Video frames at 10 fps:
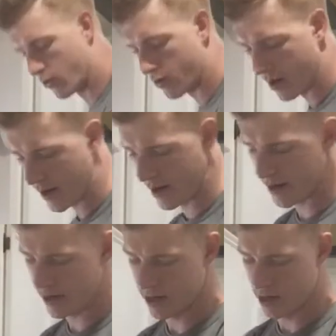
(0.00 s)
or
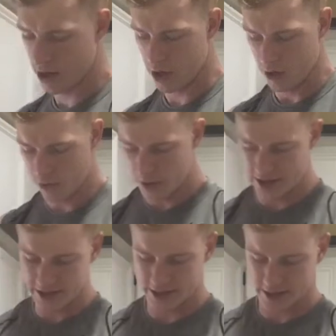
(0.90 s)
a
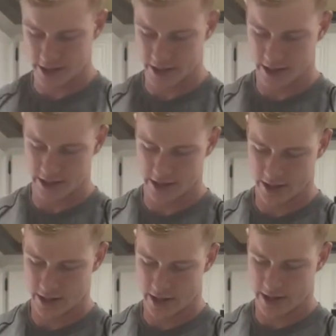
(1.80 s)
whisk
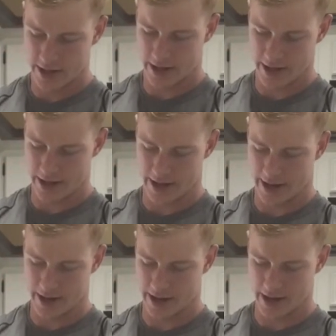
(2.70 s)

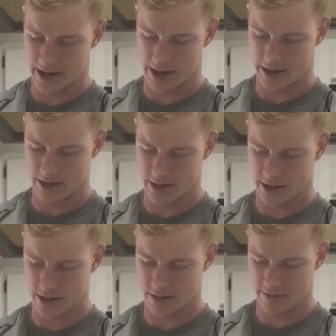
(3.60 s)
and
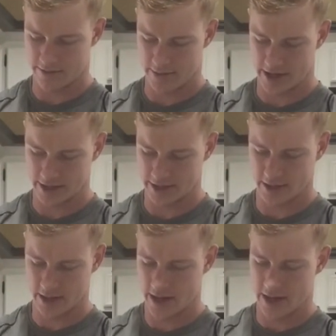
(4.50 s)

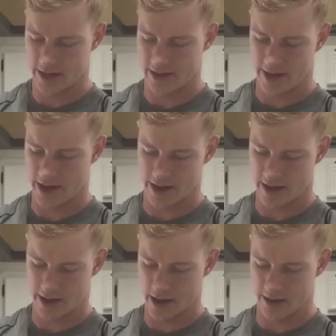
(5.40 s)
mix
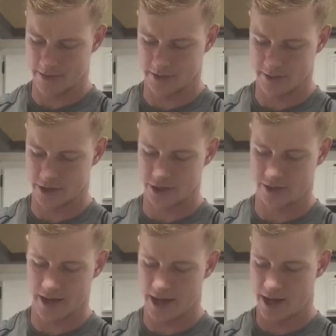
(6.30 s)
that up as much as
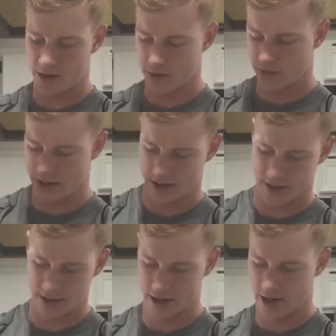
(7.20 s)
you can with
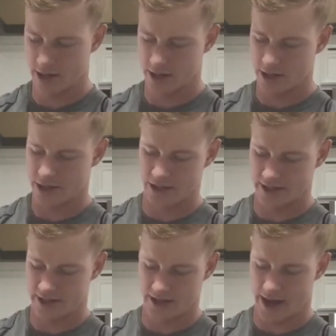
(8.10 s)

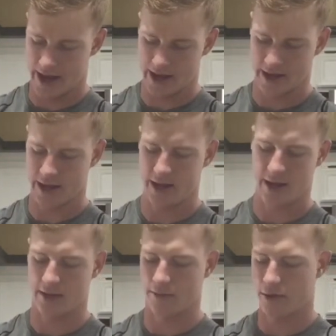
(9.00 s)
just the egg
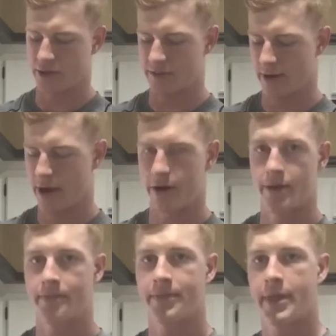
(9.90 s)
and the protein
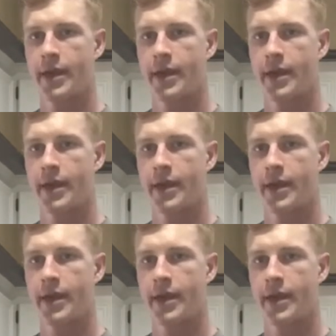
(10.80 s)
powder.